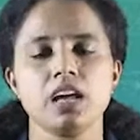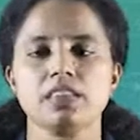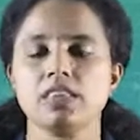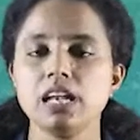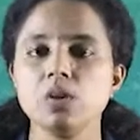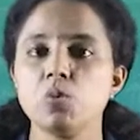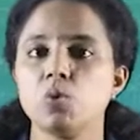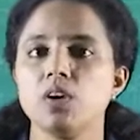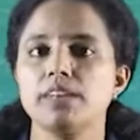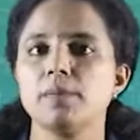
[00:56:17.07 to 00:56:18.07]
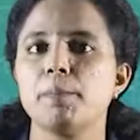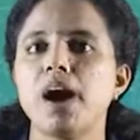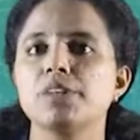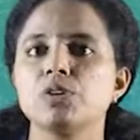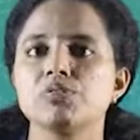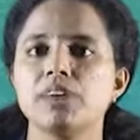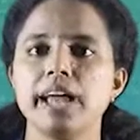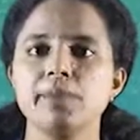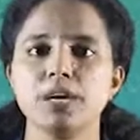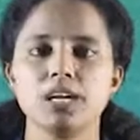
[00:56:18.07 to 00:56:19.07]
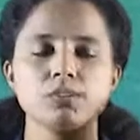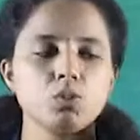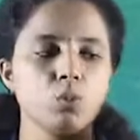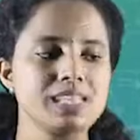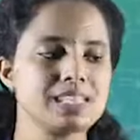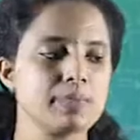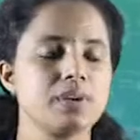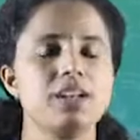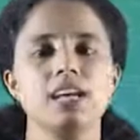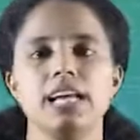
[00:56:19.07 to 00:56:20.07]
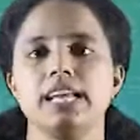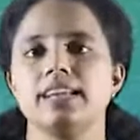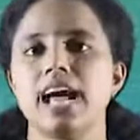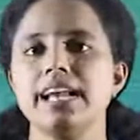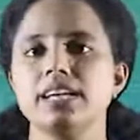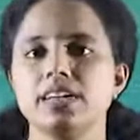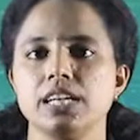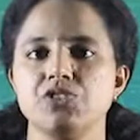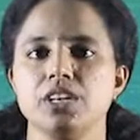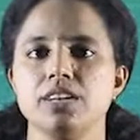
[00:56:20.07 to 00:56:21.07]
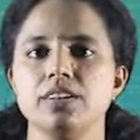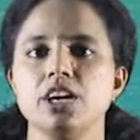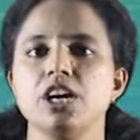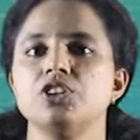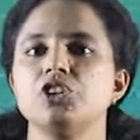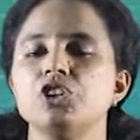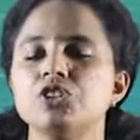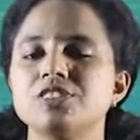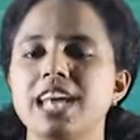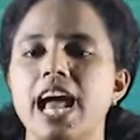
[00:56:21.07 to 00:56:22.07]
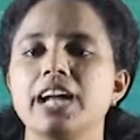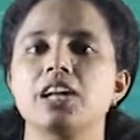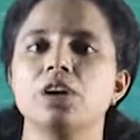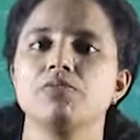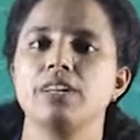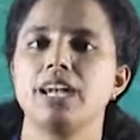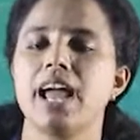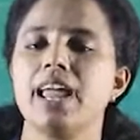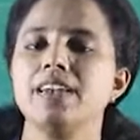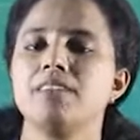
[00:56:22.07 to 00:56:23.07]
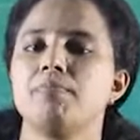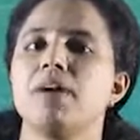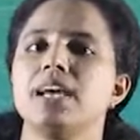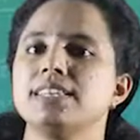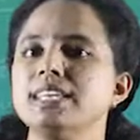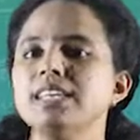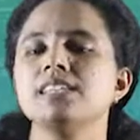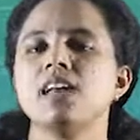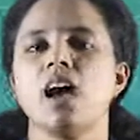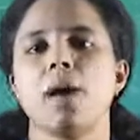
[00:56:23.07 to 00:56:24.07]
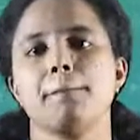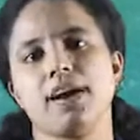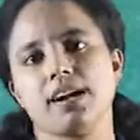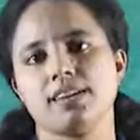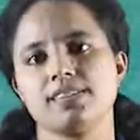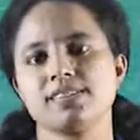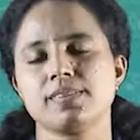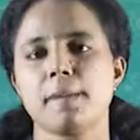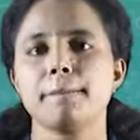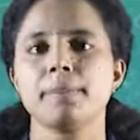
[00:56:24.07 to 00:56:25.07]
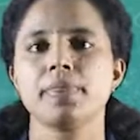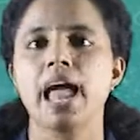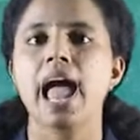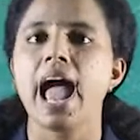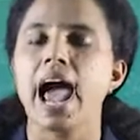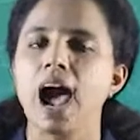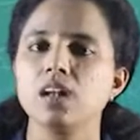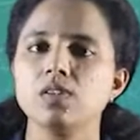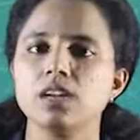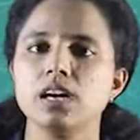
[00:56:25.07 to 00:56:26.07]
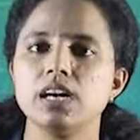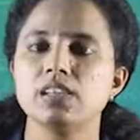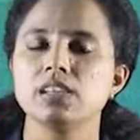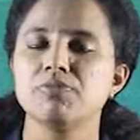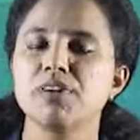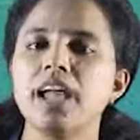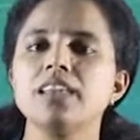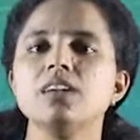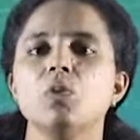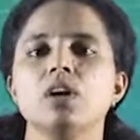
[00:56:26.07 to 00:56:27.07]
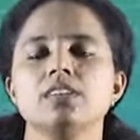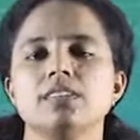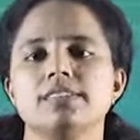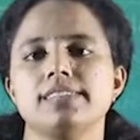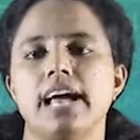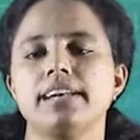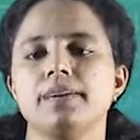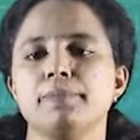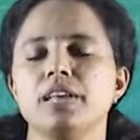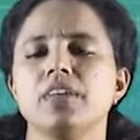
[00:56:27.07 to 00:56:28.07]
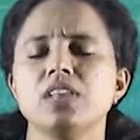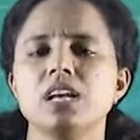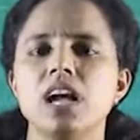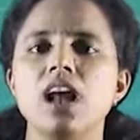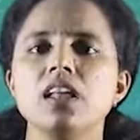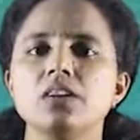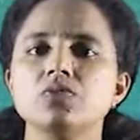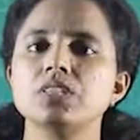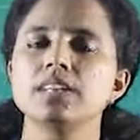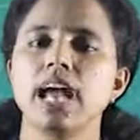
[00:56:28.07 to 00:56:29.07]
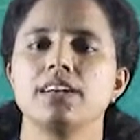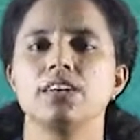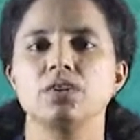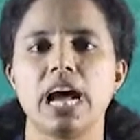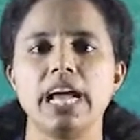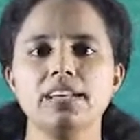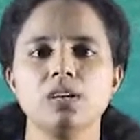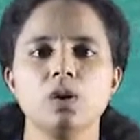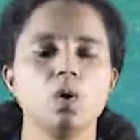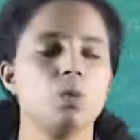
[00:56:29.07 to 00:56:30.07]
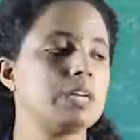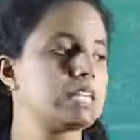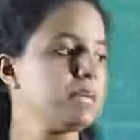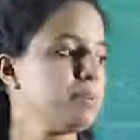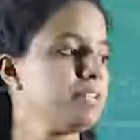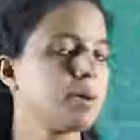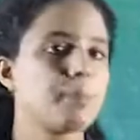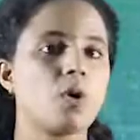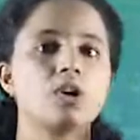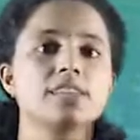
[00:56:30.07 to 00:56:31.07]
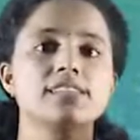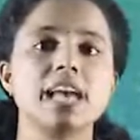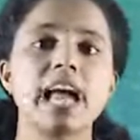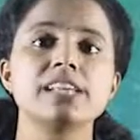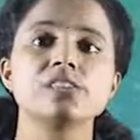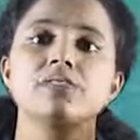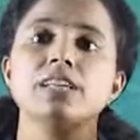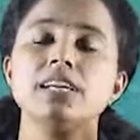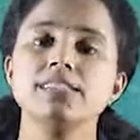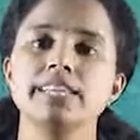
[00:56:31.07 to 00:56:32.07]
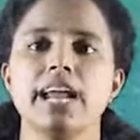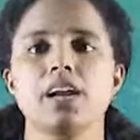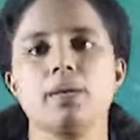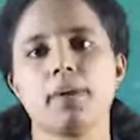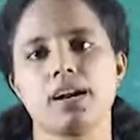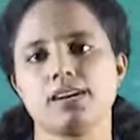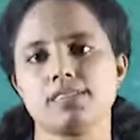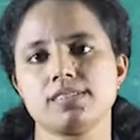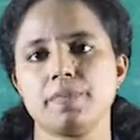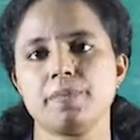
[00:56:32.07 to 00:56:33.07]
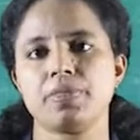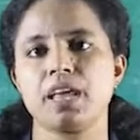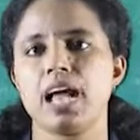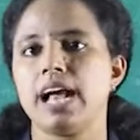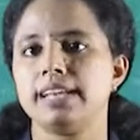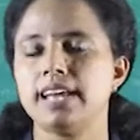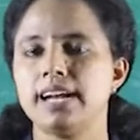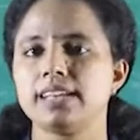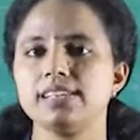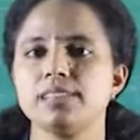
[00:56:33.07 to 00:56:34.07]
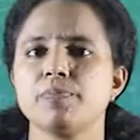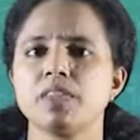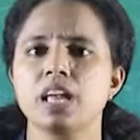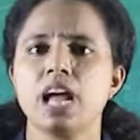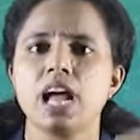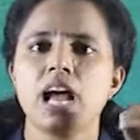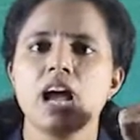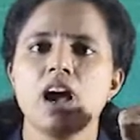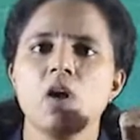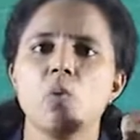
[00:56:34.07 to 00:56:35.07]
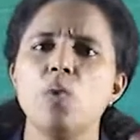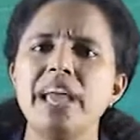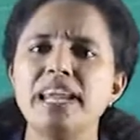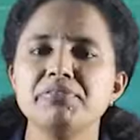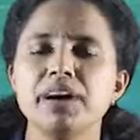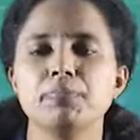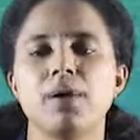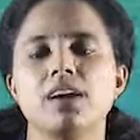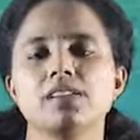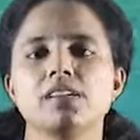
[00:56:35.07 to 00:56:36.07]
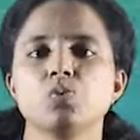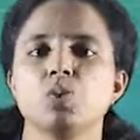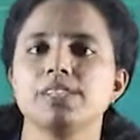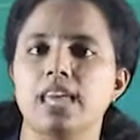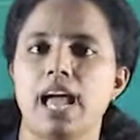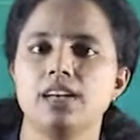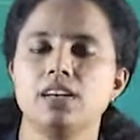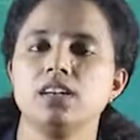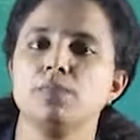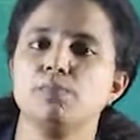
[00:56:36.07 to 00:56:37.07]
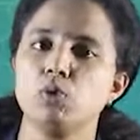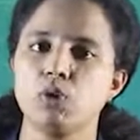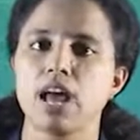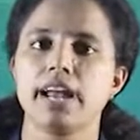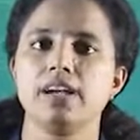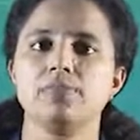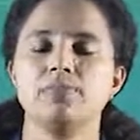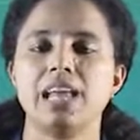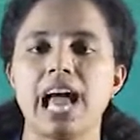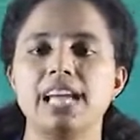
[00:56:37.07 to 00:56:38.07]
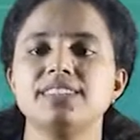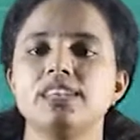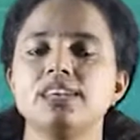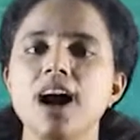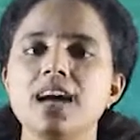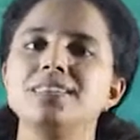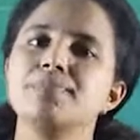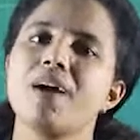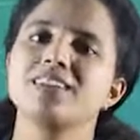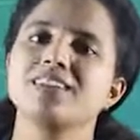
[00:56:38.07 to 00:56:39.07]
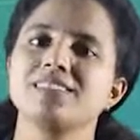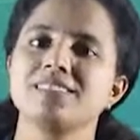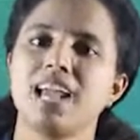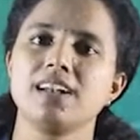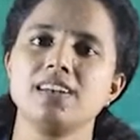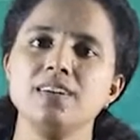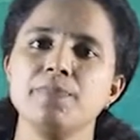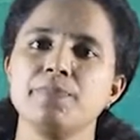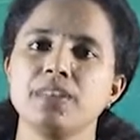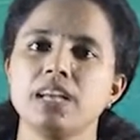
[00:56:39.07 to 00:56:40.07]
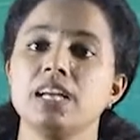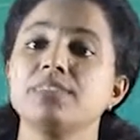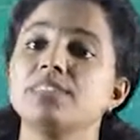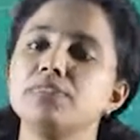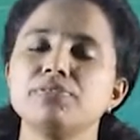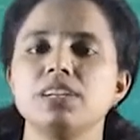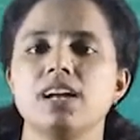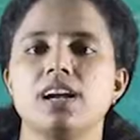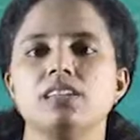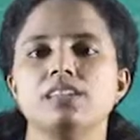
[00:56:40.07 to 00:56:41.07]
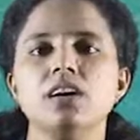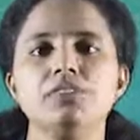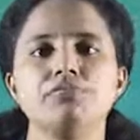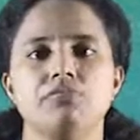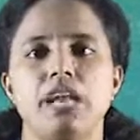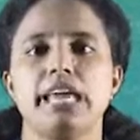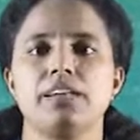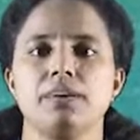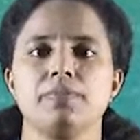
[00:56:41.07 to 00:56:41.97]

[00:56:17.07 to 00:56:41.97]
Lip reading: then the path of light becomes visible in that region due to scattering of the light by these particles. And the final one is that the color of the scattered light will depend upon the size of the scattering particles. That is, very fine particles will scatter the blue light and the larger particles scatter the different colors of light.